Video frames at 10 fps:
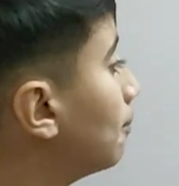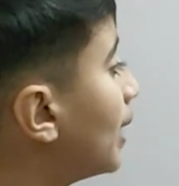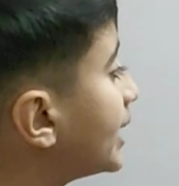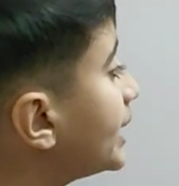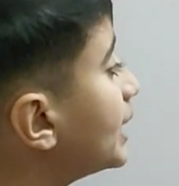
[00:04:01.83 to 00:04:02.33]

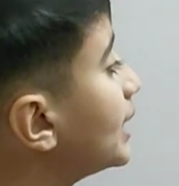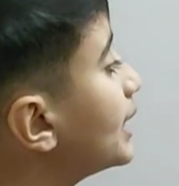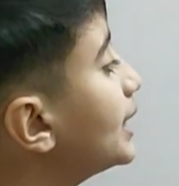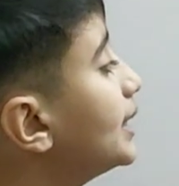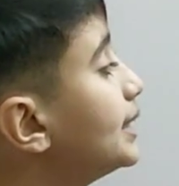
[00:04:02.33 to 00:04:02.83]
Many
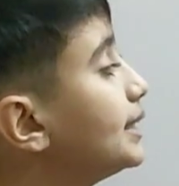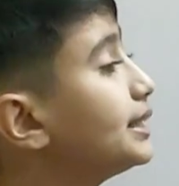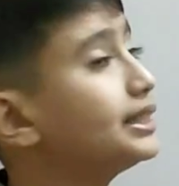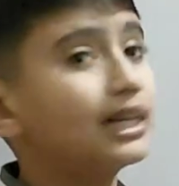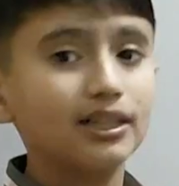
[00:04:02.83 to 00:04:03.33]

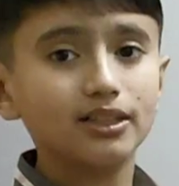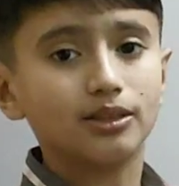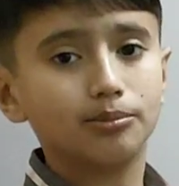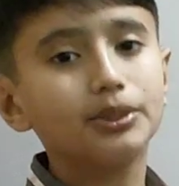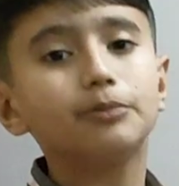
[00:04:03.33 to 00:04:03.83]

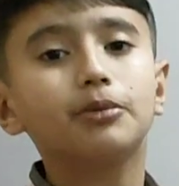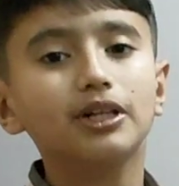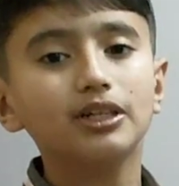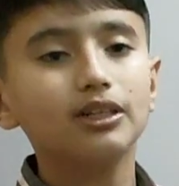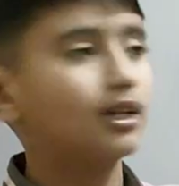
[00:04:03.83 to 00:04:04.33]
Indian
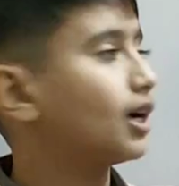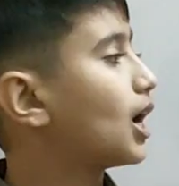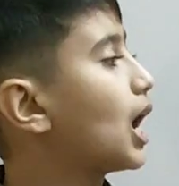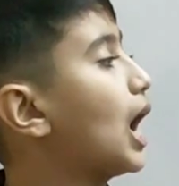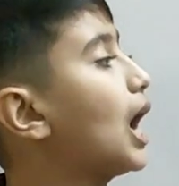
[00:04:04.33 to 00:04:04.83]
people
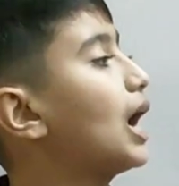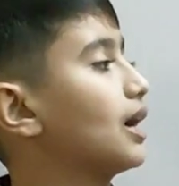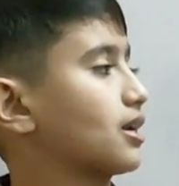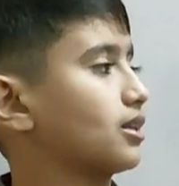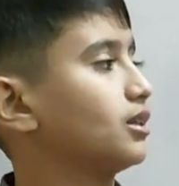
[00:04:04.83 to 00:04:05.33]

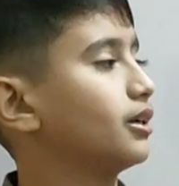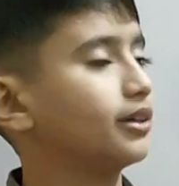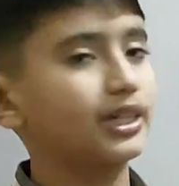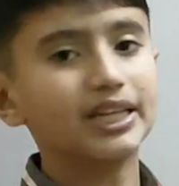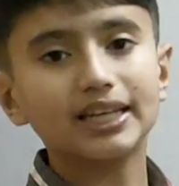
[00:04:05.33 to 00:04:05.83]
are
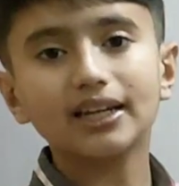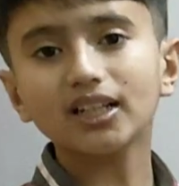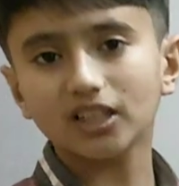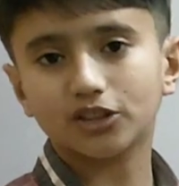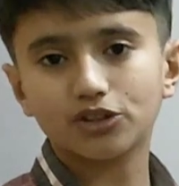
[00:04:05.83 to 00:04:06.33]
learning
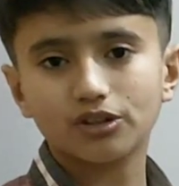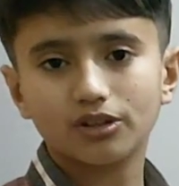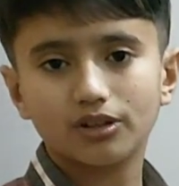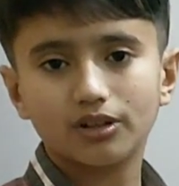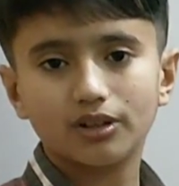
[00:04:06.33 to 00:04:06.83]

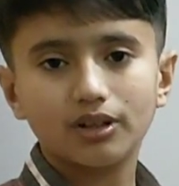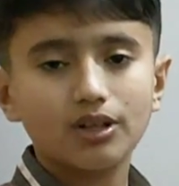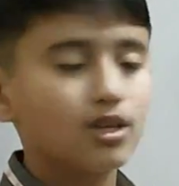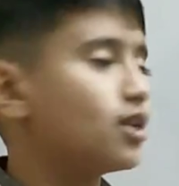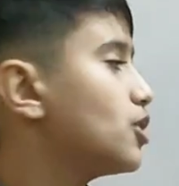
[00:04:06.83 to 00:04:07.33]
English.
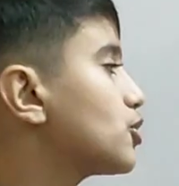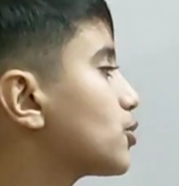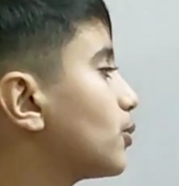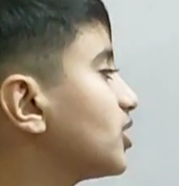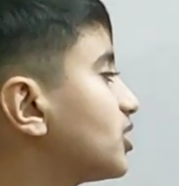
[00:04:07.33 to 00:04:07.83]

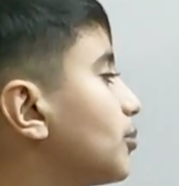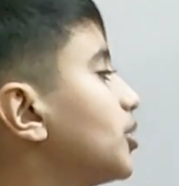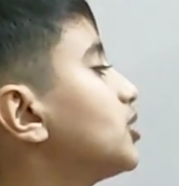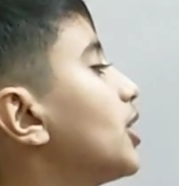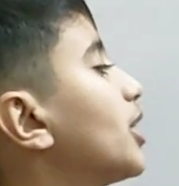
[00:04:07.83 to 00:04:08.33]
So, what's the
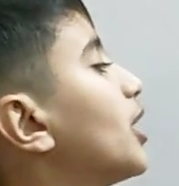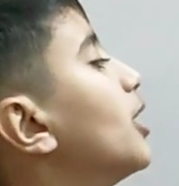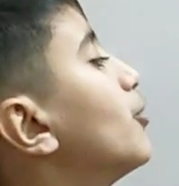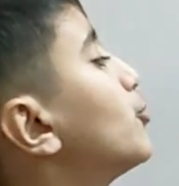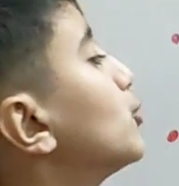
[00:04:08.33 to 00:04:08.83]
mistake
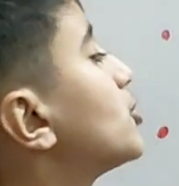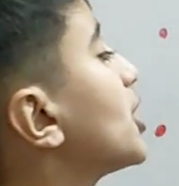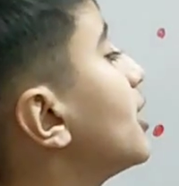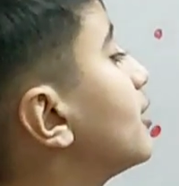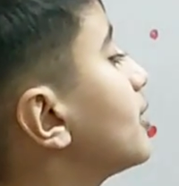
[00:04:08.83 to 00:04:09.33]
here if you
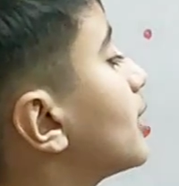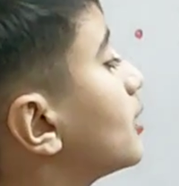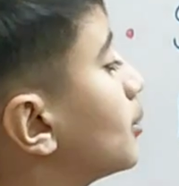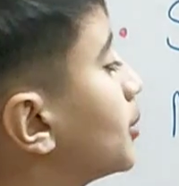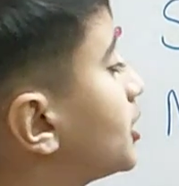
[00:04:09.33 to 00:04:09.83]
say
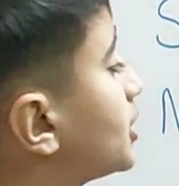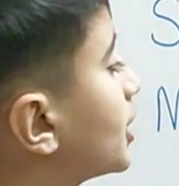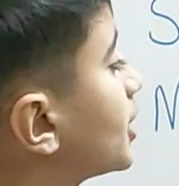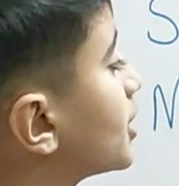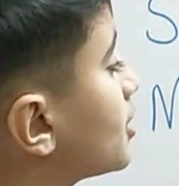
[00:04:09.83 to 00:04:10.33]
that the
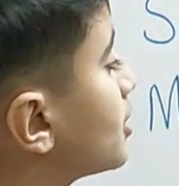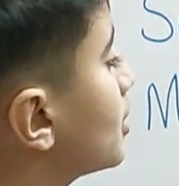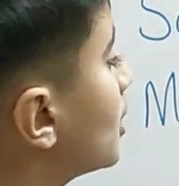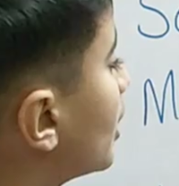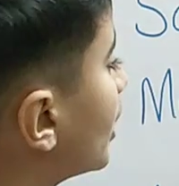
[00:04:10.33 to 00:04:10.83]
mistake
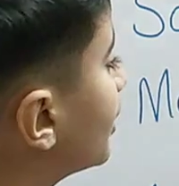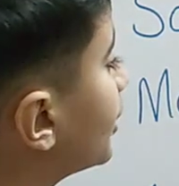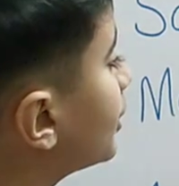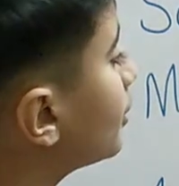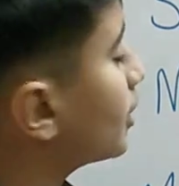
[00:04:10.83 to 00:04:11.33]
is
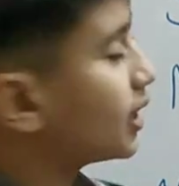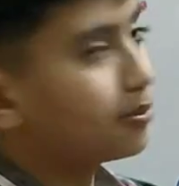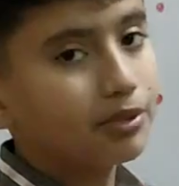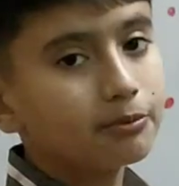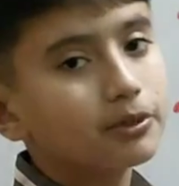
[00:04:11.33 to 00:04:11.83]
in Indian
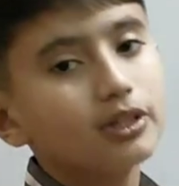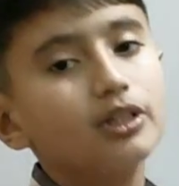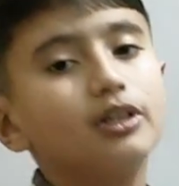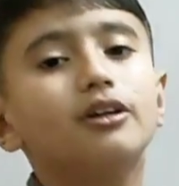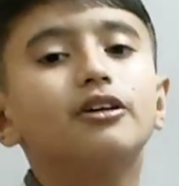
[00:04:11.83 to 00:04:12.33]
and
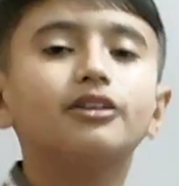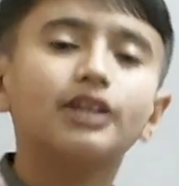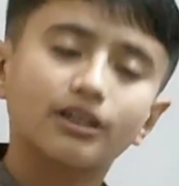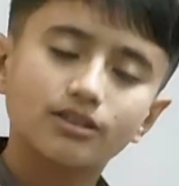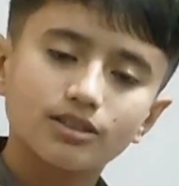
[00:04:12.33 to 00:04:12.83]
people?
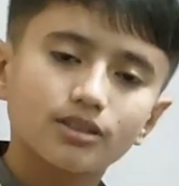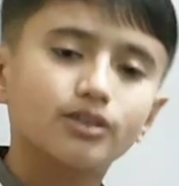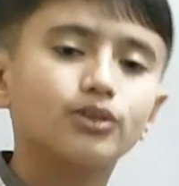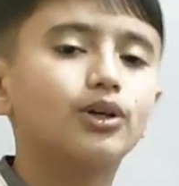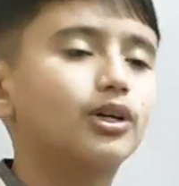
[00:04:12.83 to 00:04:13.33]
Yes,
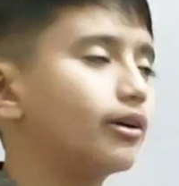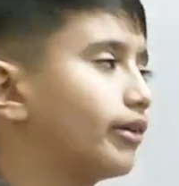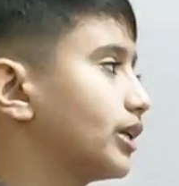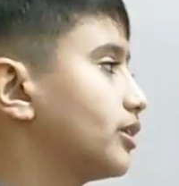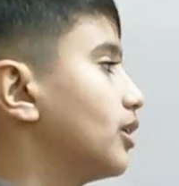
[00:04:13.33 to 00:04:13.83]
you're
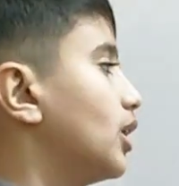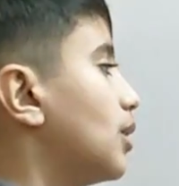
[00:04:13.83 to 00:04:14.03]
correct.